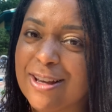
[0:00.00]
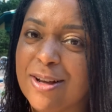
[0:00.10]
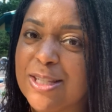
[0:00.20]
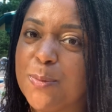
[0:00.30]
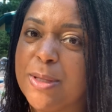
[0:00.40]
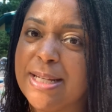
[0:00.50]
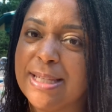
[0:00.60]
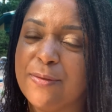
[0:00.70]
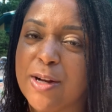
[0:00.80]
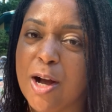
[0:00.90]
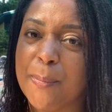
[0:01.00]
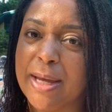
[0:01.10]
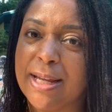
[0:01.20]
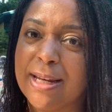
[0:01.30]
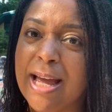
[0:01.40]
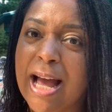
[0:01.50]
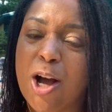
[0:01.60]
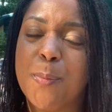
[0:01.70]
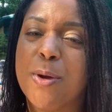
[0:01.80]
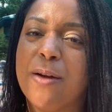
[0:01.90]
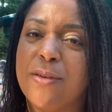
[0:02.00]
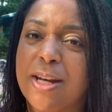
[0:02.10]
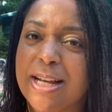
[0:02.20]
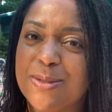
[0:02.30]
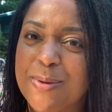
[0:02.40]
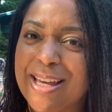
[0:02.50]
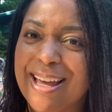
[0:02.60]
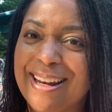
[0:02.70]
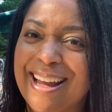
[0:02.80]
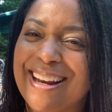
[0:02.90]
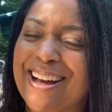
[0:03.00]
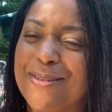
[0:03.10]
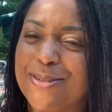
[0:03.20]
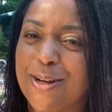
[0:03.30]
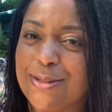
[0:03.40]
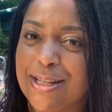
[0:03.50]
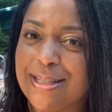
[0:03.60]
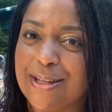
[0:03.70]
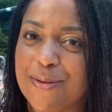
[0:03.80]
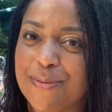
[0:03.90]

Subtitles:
also please leave a comment. I hope you're having a nice weekend, and I will talk to you soon.